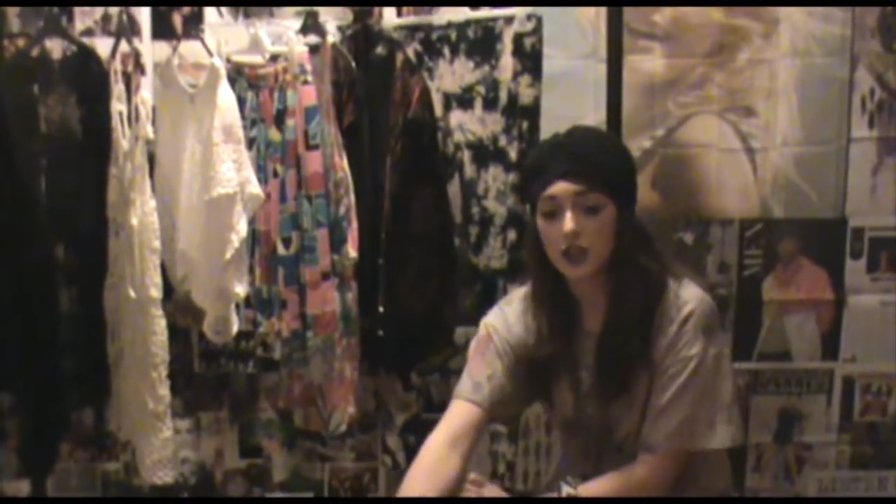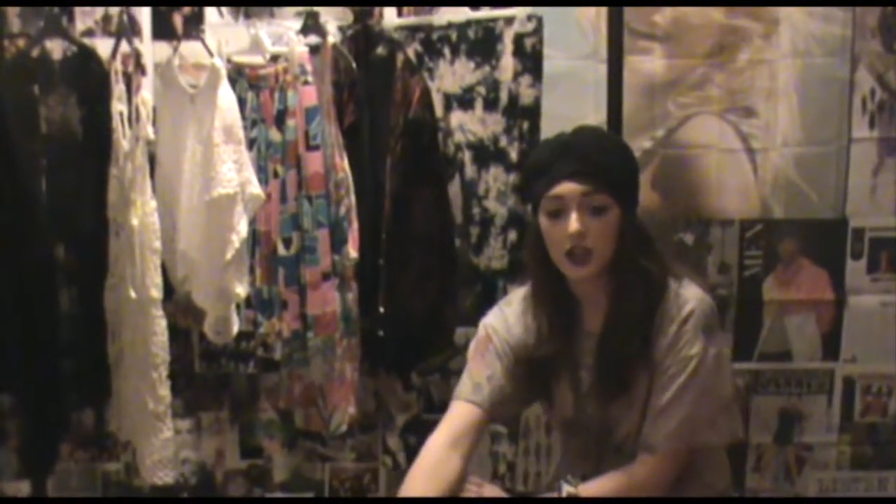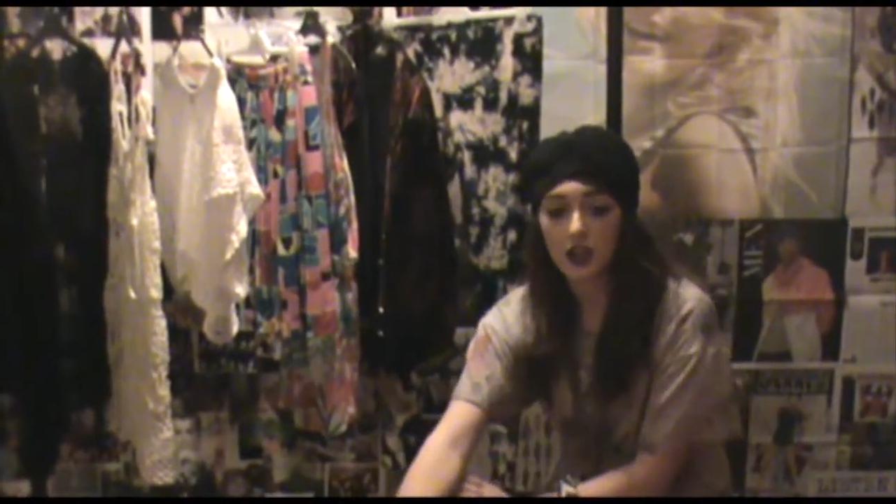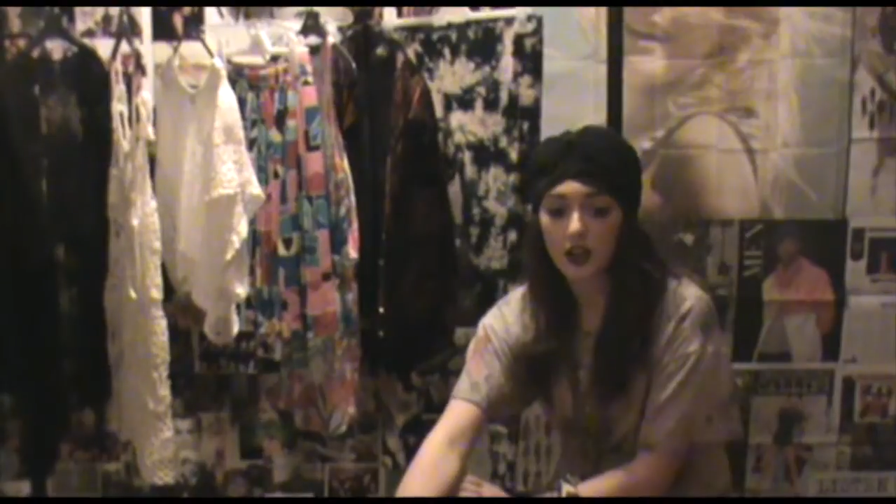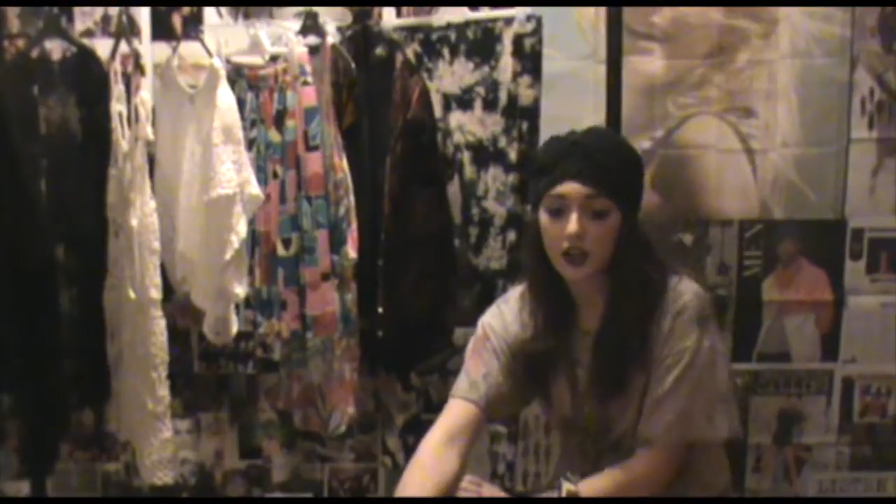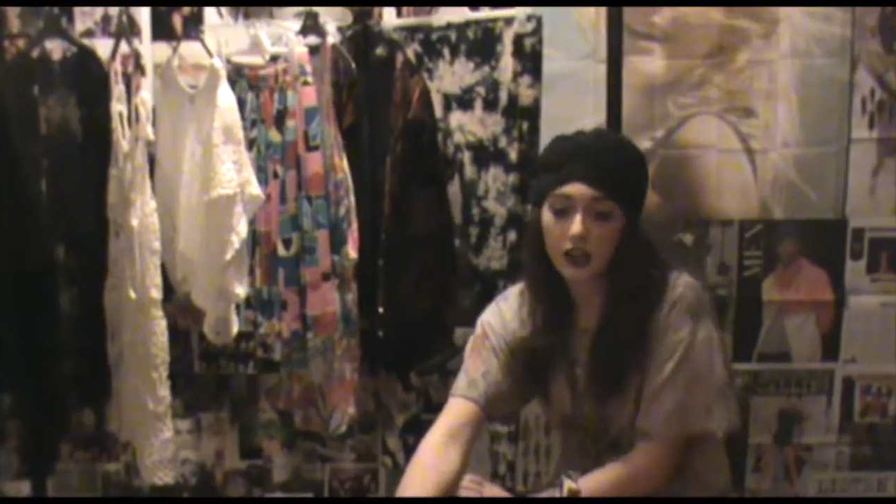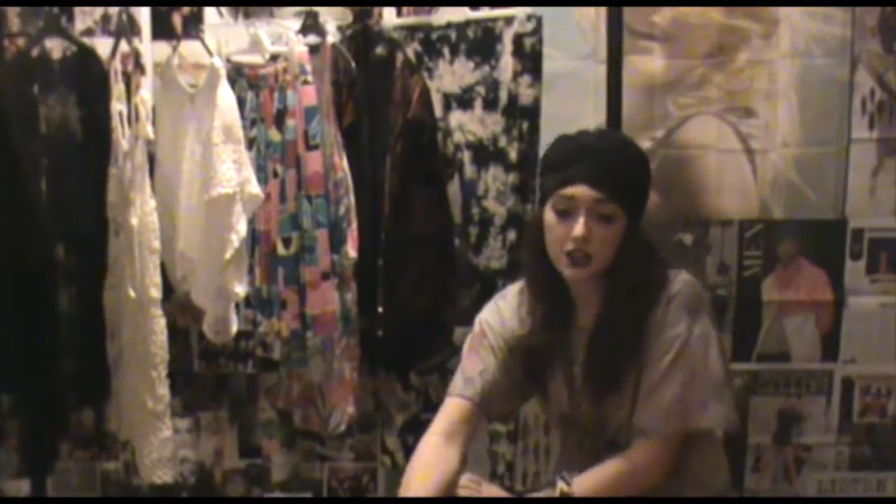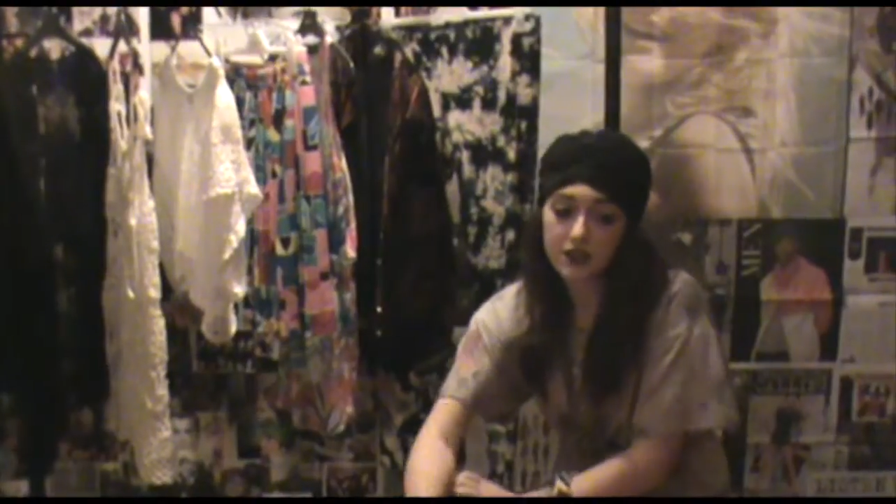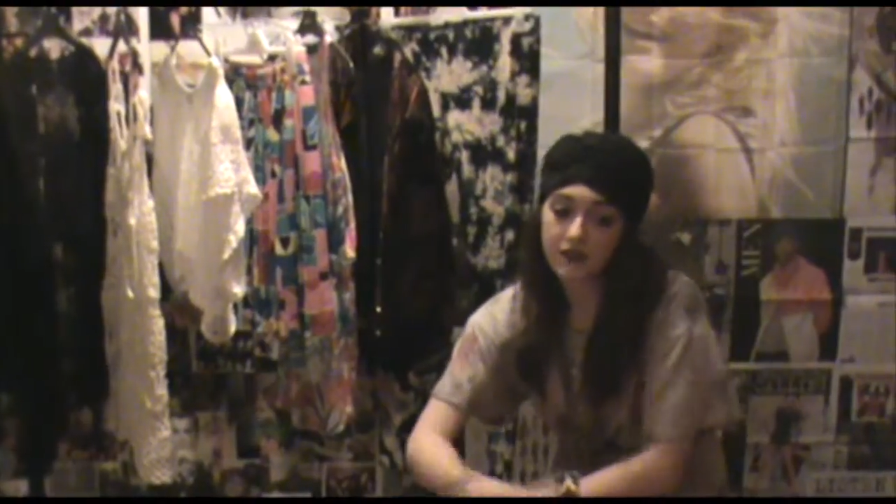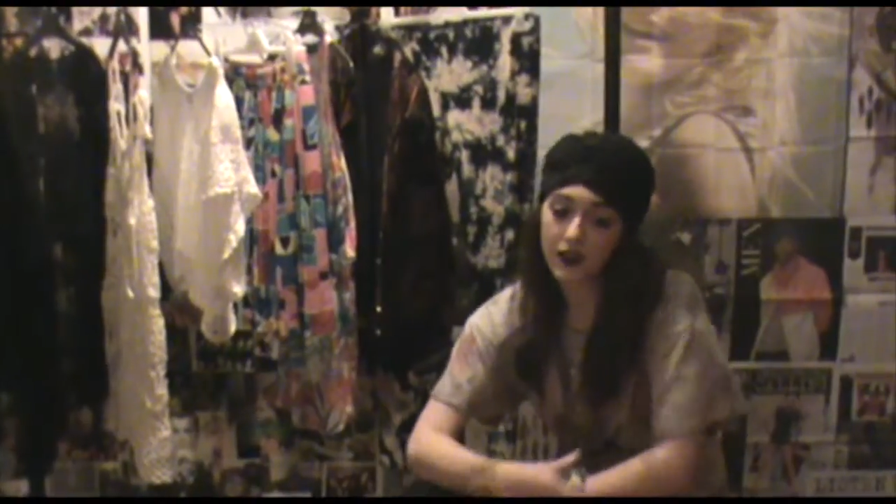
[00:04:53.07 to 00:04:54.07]
and I
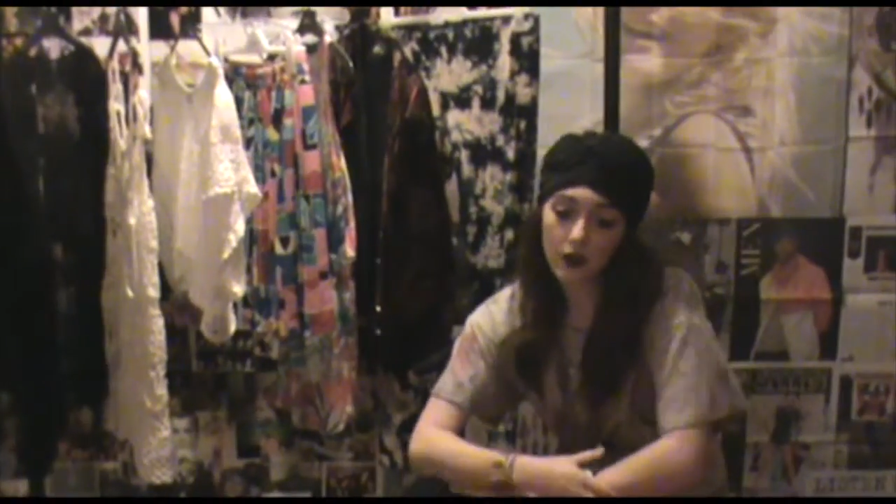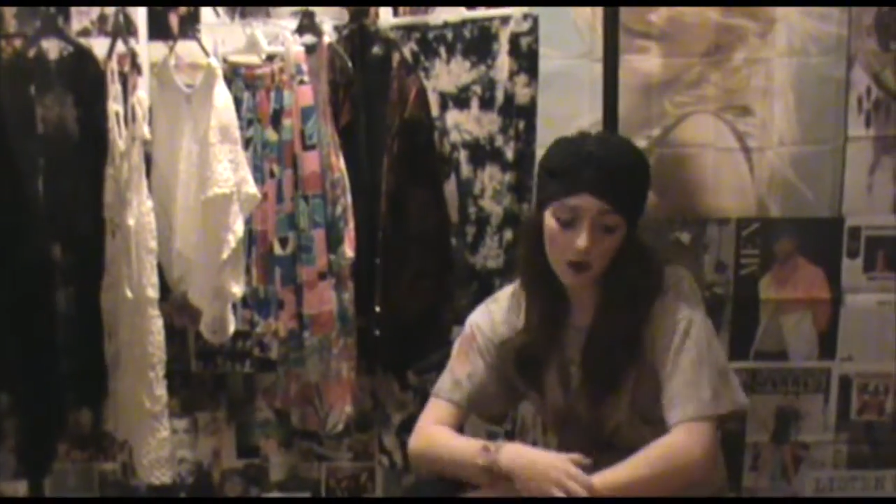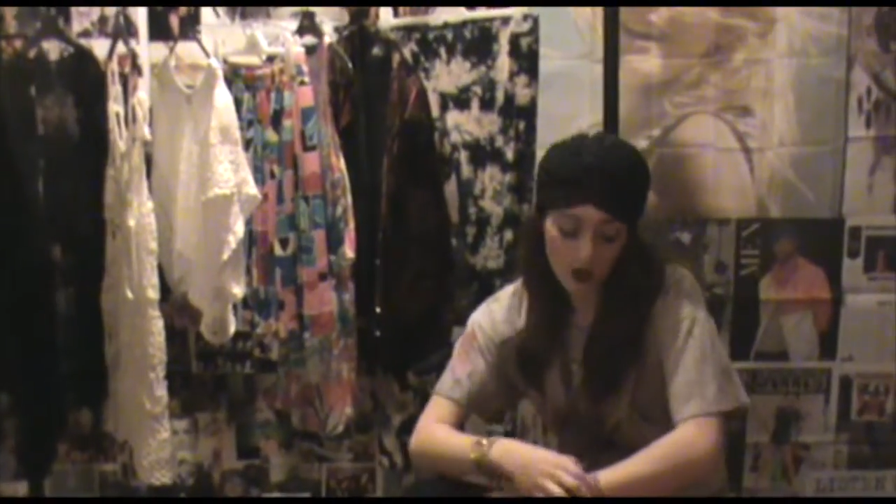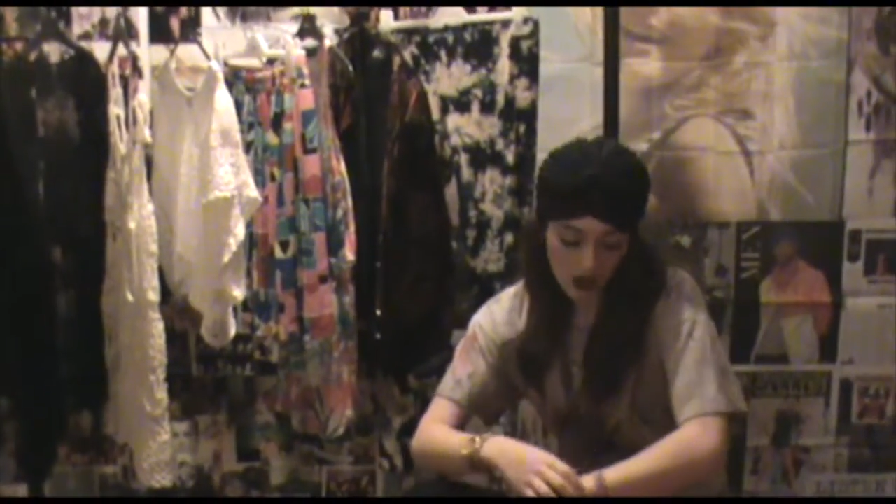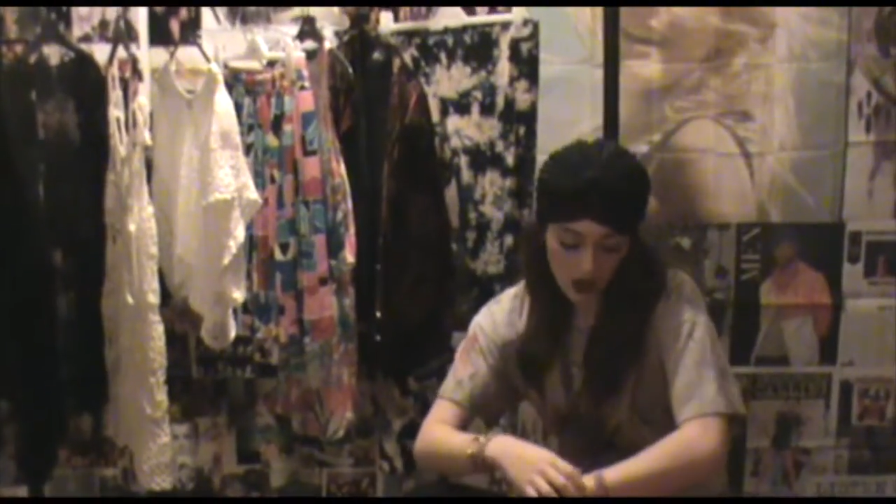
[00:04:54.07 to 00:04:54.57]
just feel